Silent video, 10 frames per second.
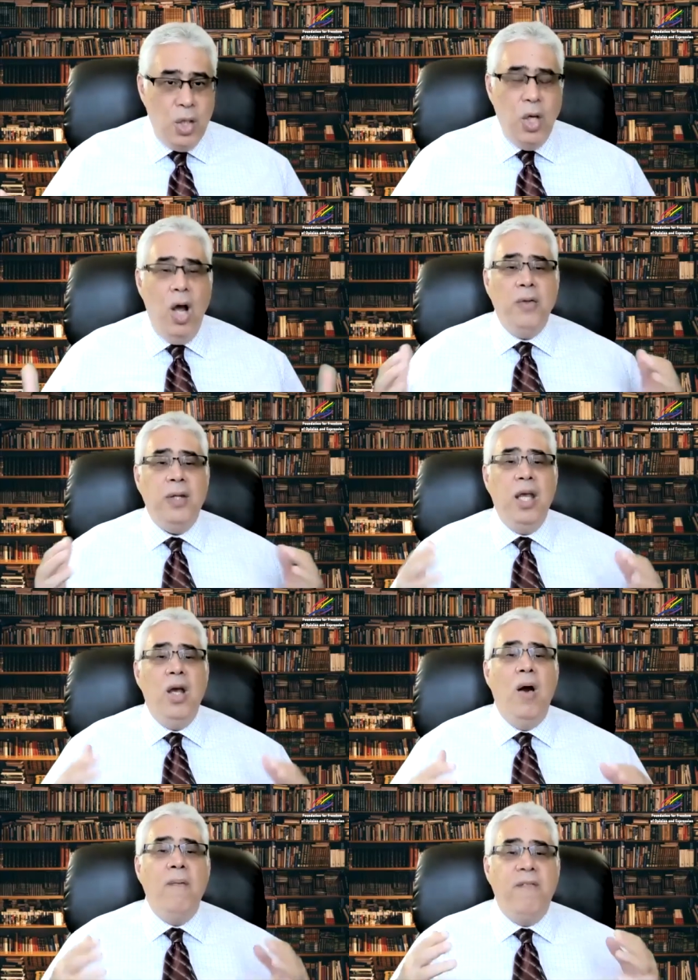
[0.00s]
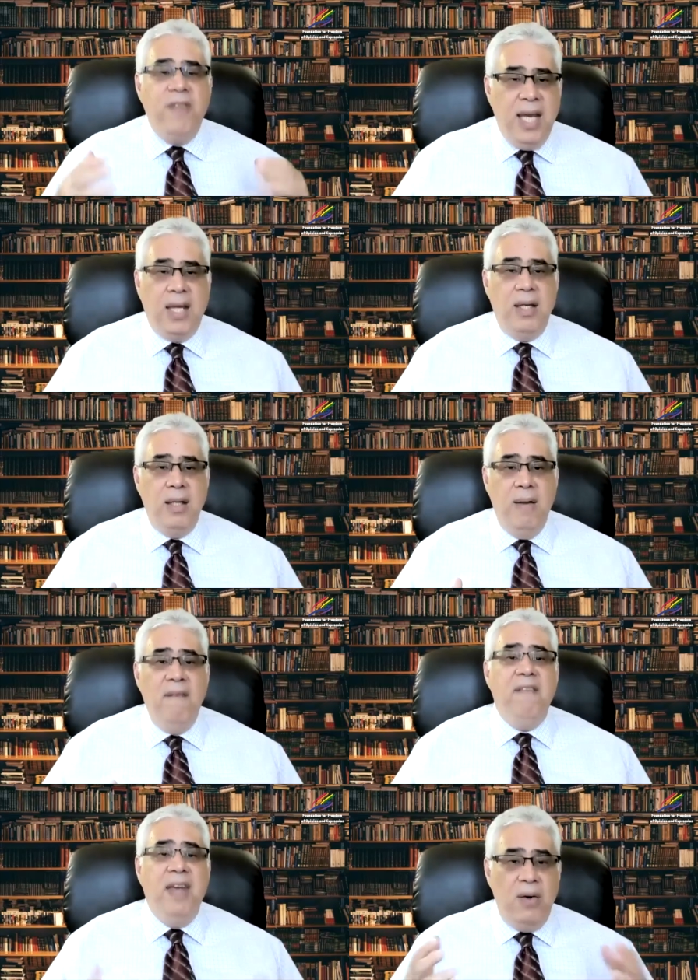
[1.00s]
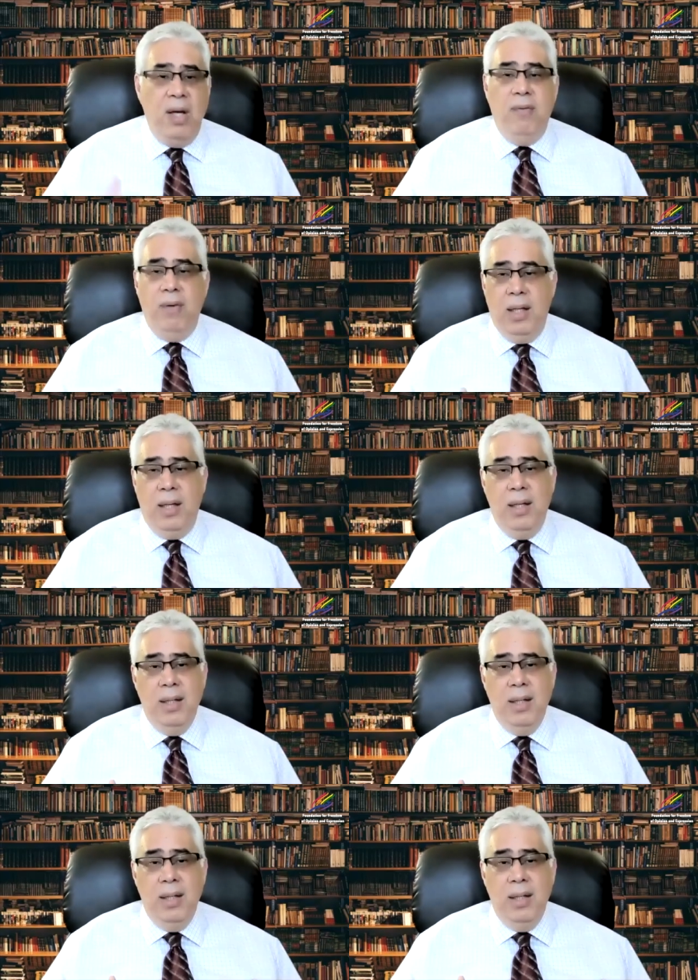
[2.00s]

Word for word: Now they are weak, very weak,